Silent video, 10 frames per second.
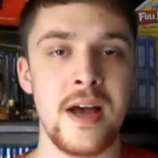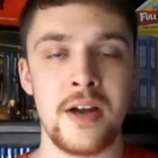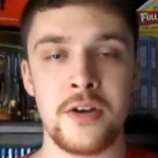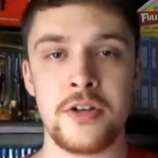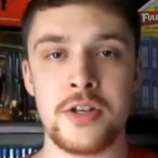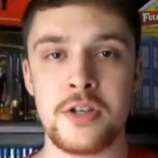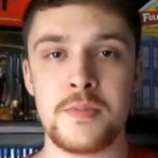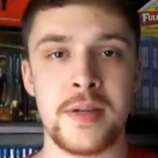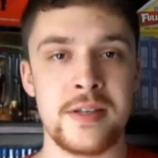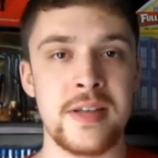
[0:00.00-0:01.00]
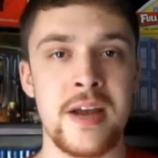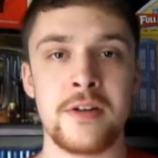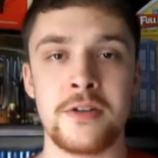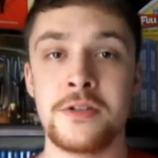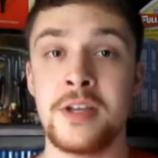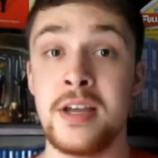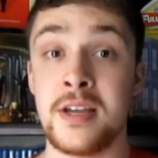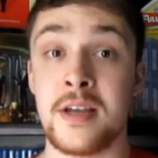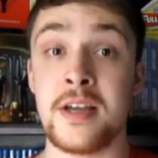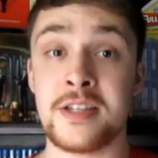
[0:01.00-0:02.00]
underused, but his
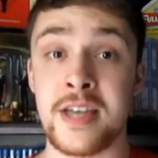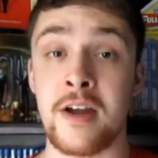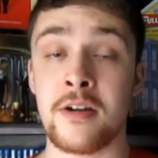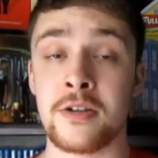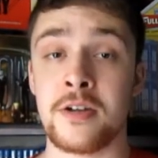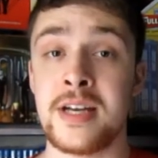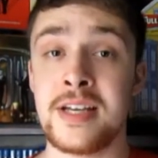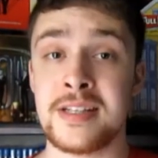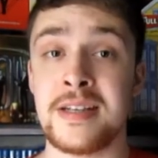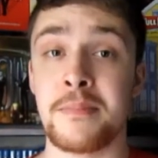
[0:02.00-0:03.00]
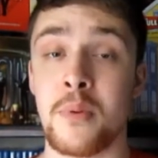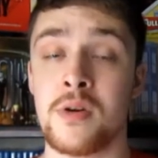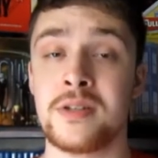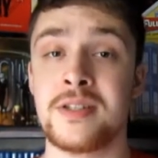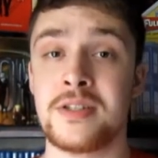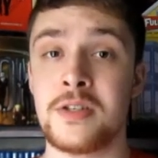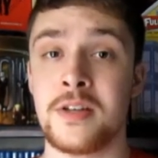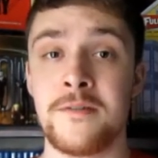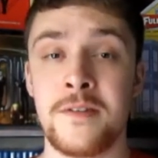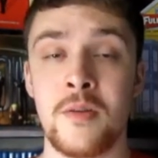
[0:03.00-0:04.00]
character is important to the
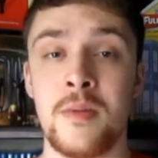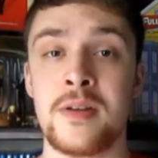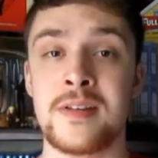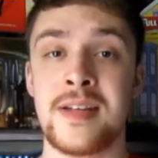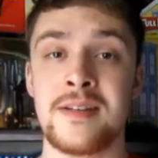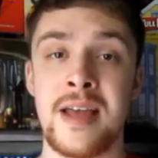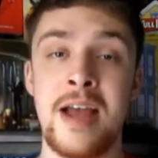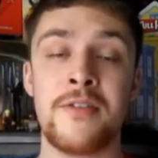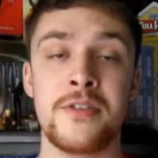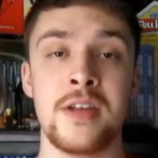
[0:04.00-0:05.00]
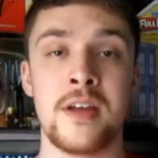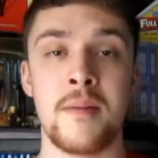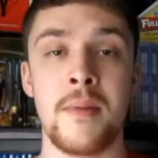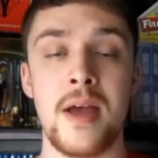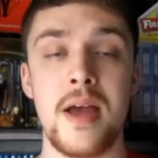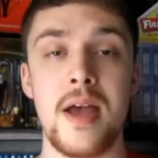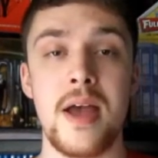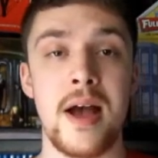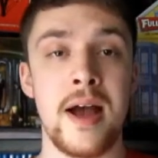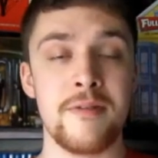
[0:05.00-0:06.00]
film and sets everything up.
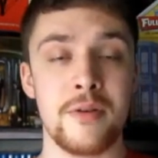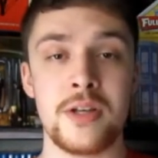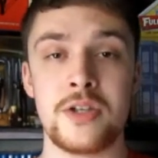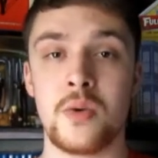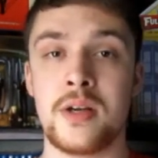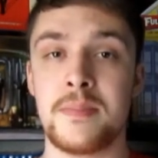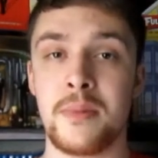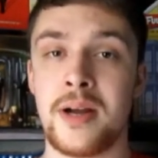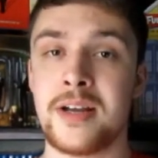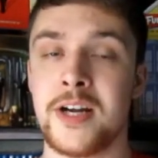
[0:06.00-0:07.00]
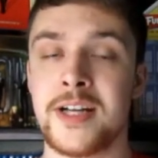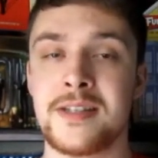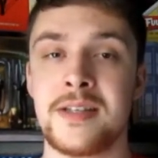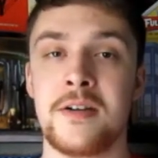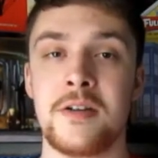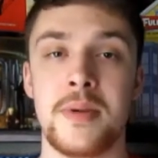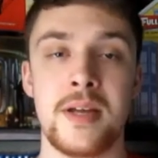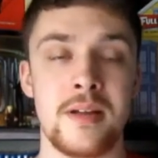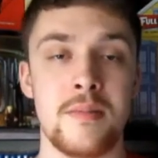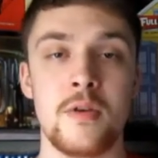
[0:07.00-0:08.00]
I really enjoyed Bryan Cranston here in the
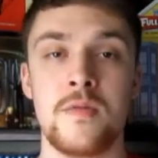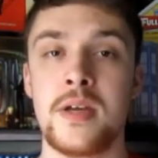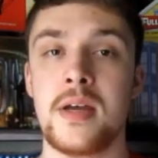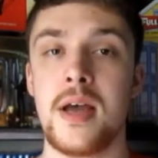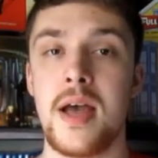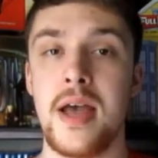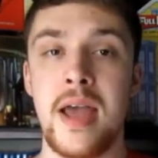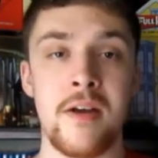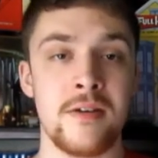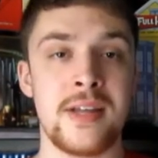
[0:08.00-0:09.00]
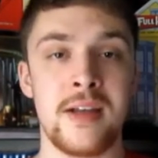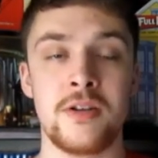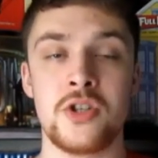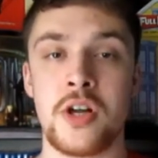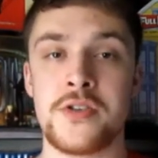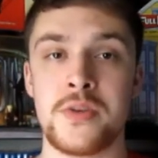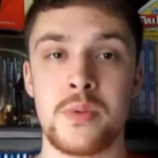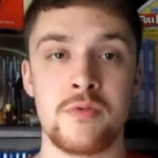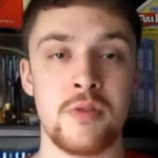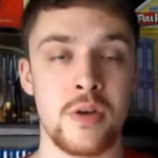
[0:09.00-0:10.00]
beginning of the movie. Aaron Taylor Johnson
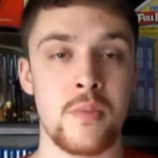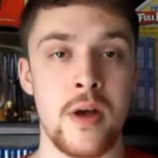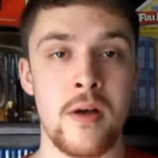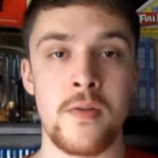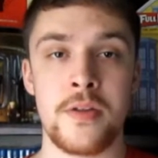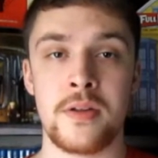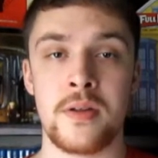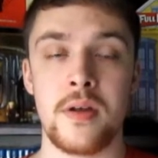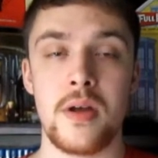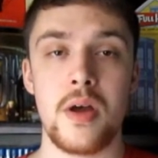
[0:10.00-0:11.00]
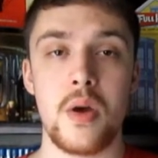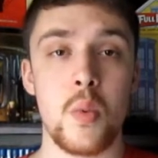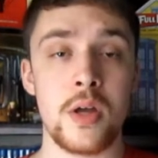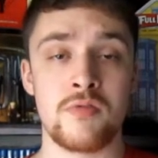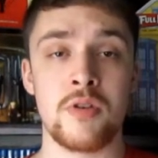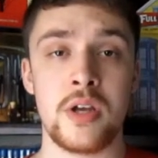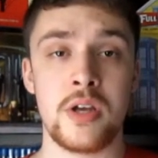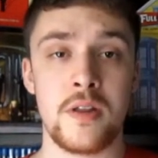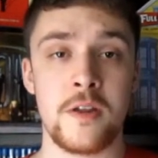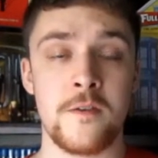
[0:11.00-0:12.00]
was really
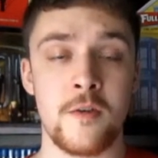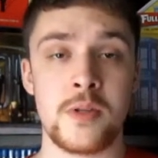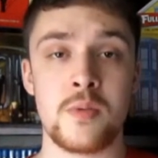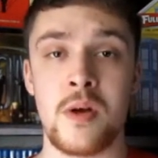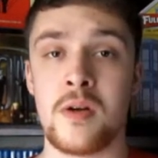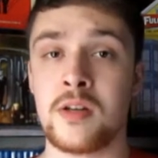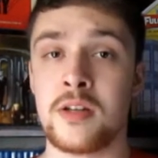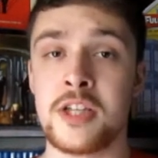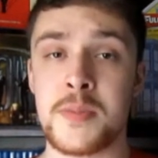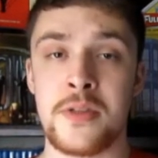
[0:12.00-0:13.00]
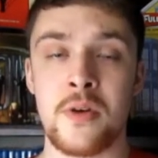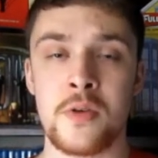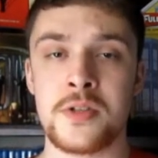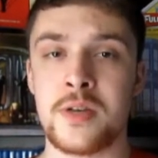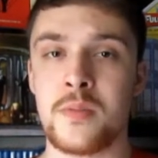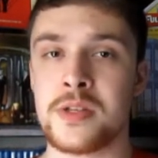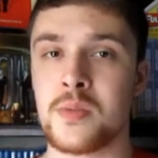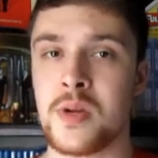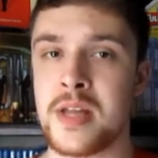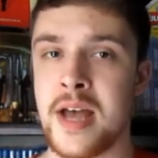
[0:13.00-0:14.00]
good in this film as well. Elizabeth Olsen was the
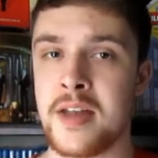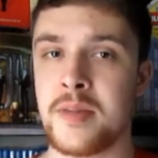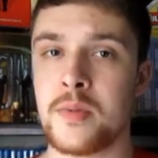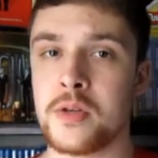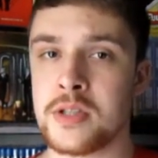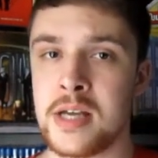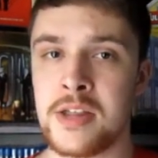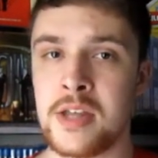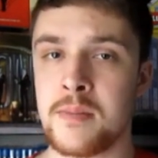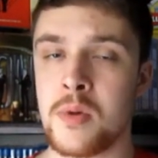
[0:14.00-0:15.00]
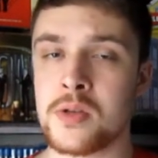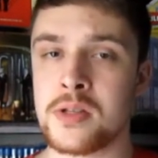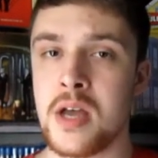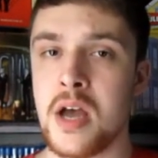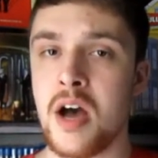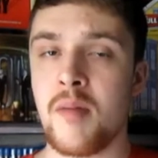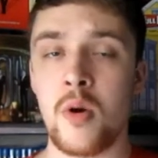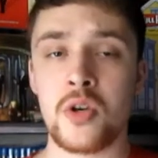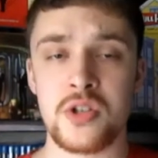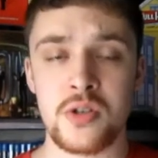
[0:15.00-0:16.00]
one that had the most
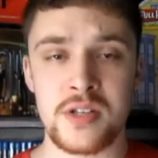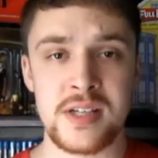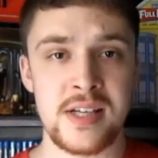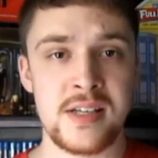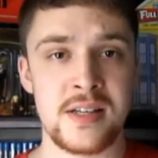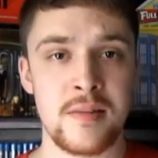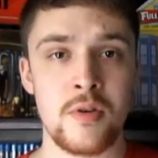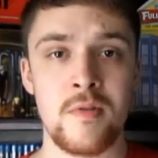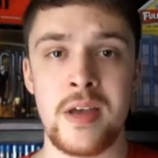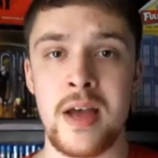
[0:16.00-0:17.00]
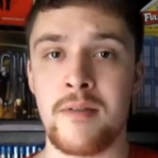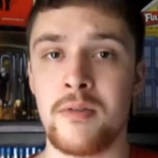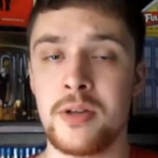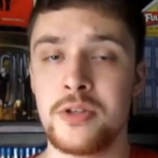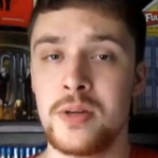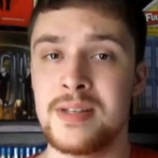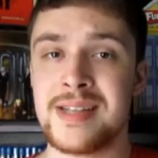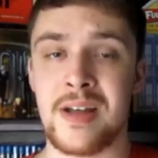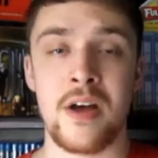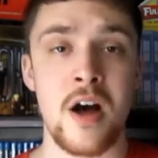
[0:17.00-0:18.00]
emotional scenes in the movie. I really enjoyed
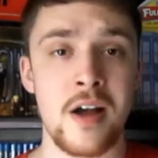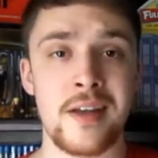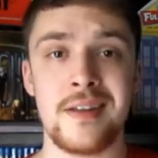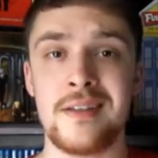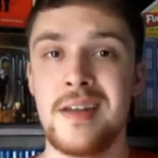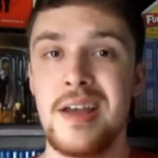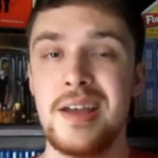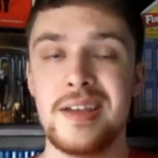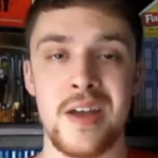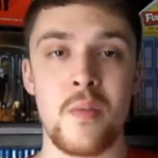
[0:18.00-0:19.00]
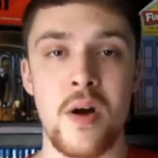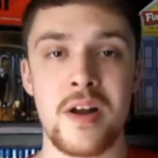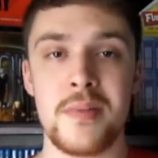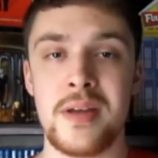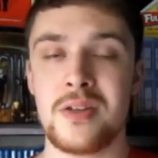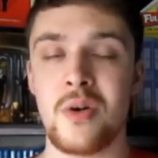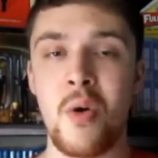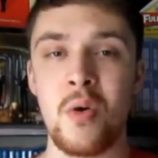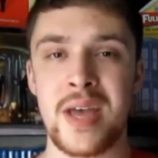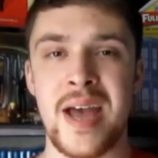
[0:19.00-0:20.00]
Sally Hawkins, Ken Wannabe. The
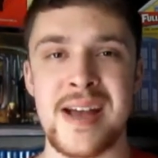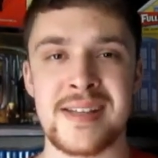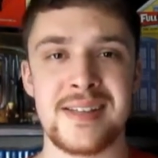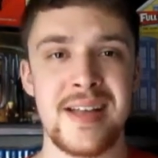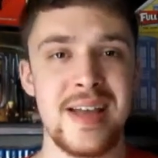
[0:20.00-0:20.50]
whole cast